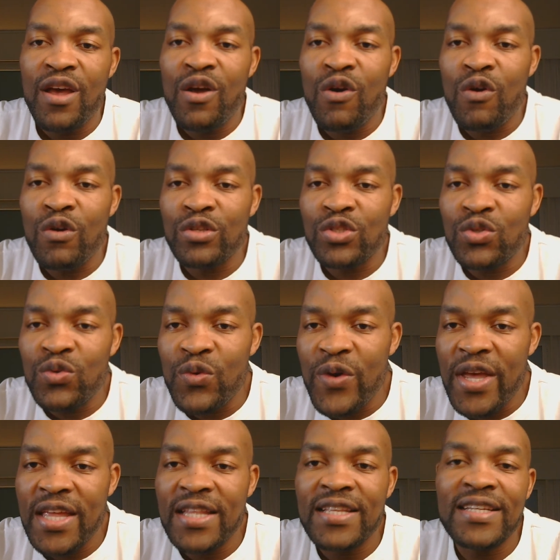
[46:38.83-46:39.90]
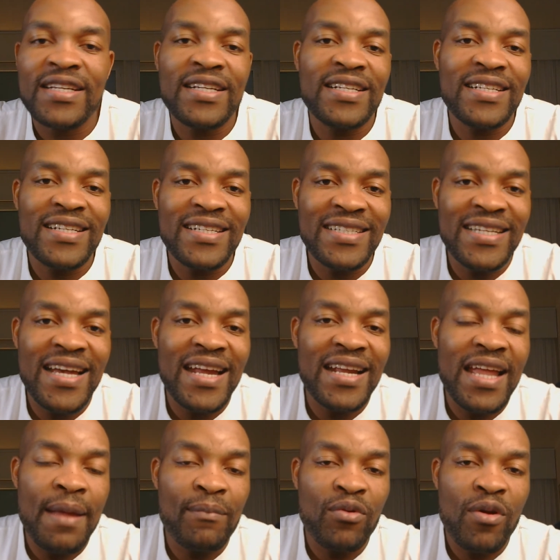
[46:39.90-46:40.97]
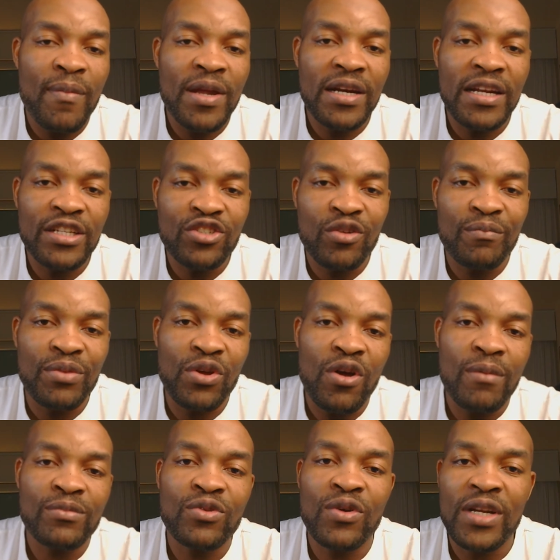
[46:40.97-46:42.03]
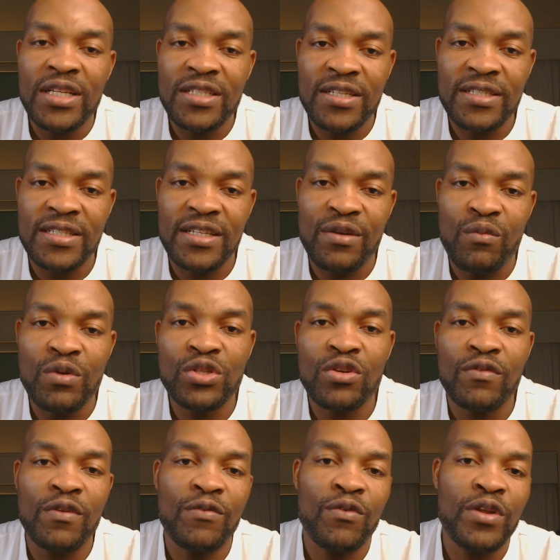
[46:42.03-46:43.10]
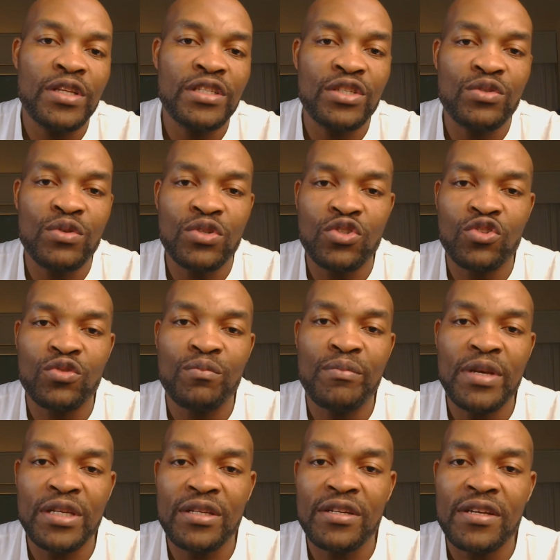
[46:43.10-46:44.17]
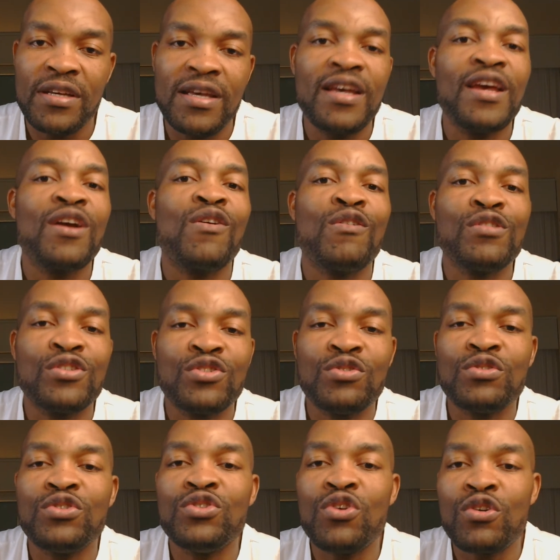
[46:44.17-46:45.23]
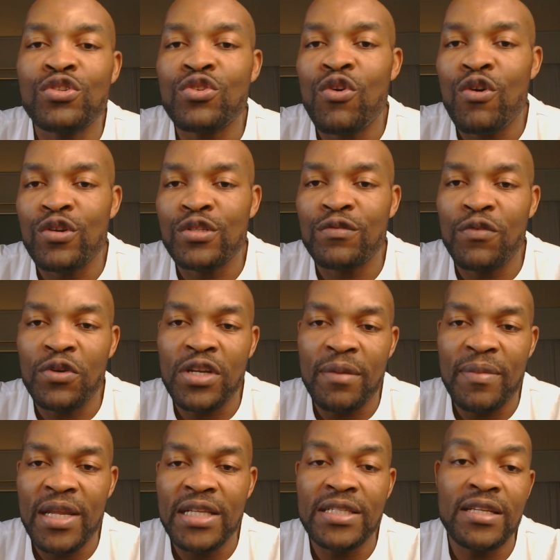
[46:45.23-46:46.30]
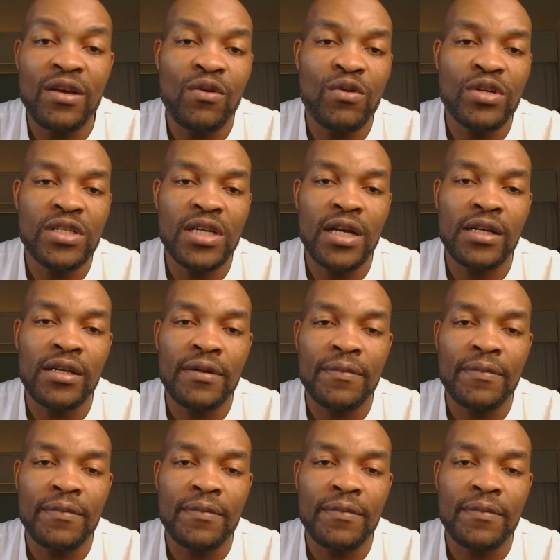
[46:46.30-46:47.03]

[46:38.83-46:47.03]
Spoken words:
continuing their employment relation becomes unnecessary. Which of the following situations may constitute just cause for terminating a contract?